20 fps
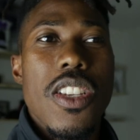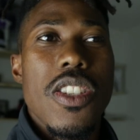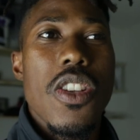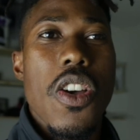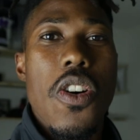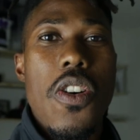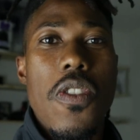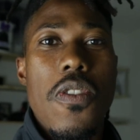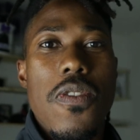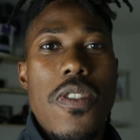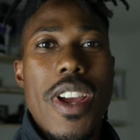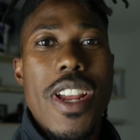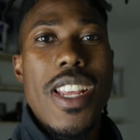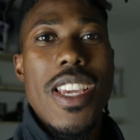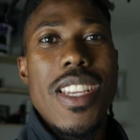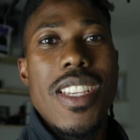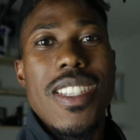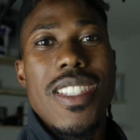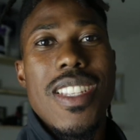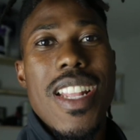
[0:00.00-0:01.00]
So front
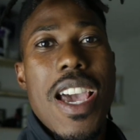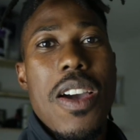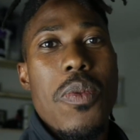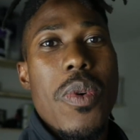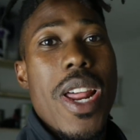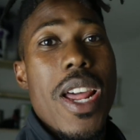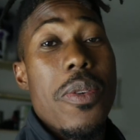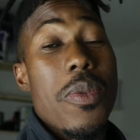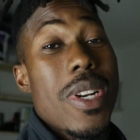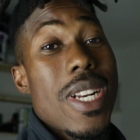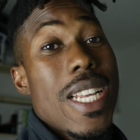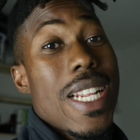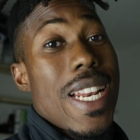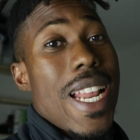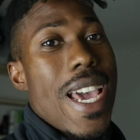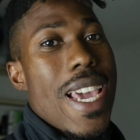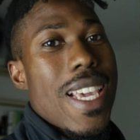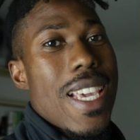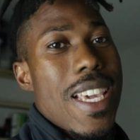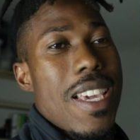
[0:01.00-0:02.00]
end is not what I really
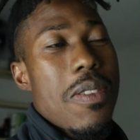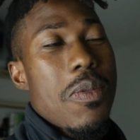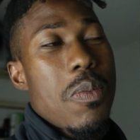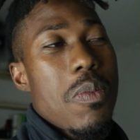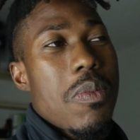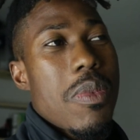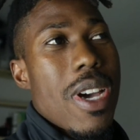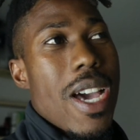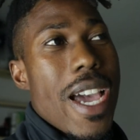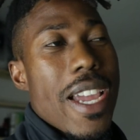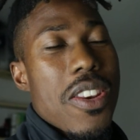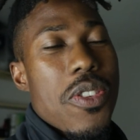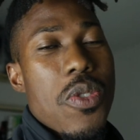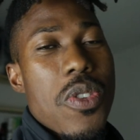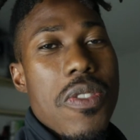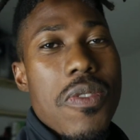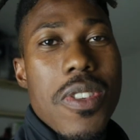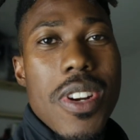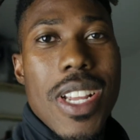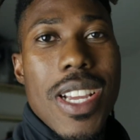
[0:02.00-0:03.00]
like, but I do
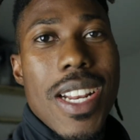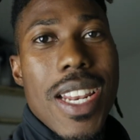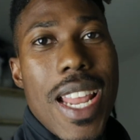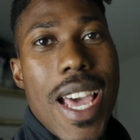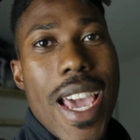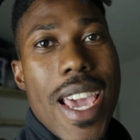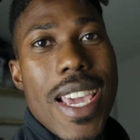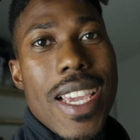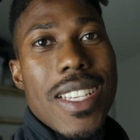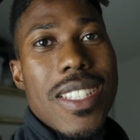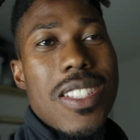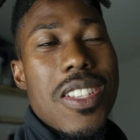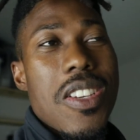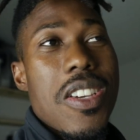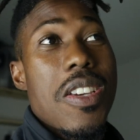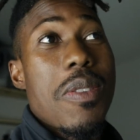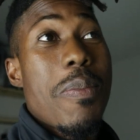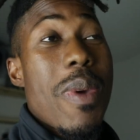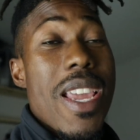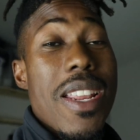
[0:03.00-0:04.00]
it for the clients
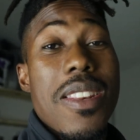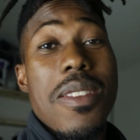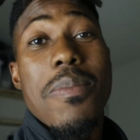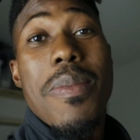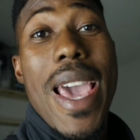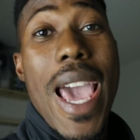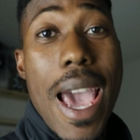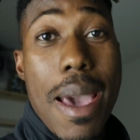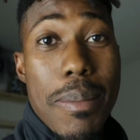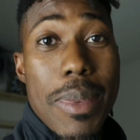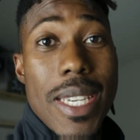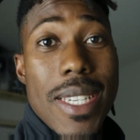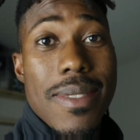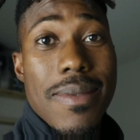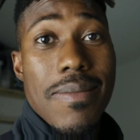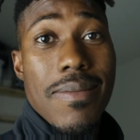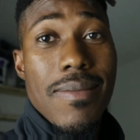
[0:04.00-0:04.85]
to make them happy.